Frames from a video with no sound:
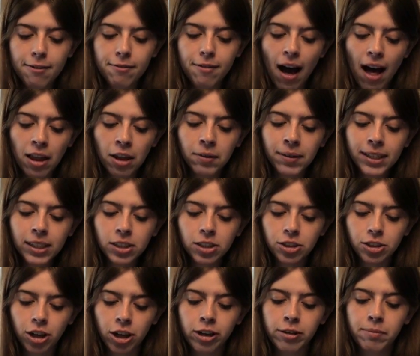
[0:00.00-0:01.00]
Following
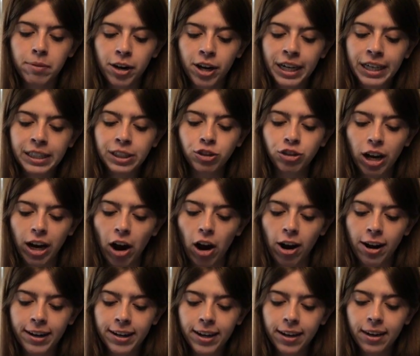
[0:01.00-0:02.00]
Sternberg's
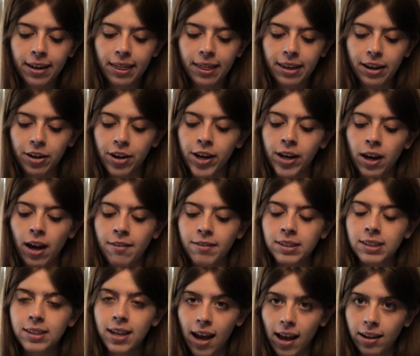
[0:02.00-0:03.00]
triarchic theory of
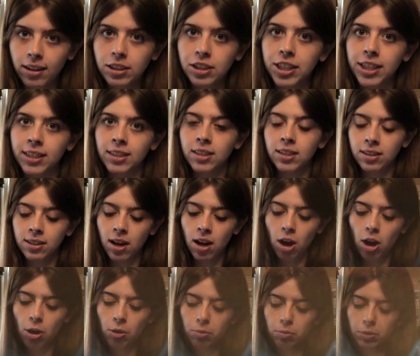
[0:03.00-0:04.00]
intelligence
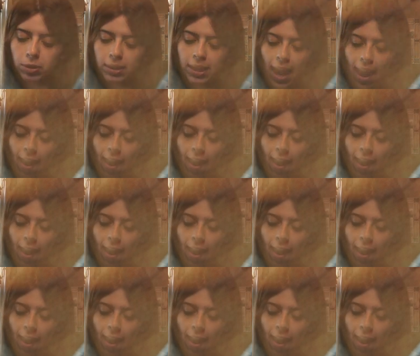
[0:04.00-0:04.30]
was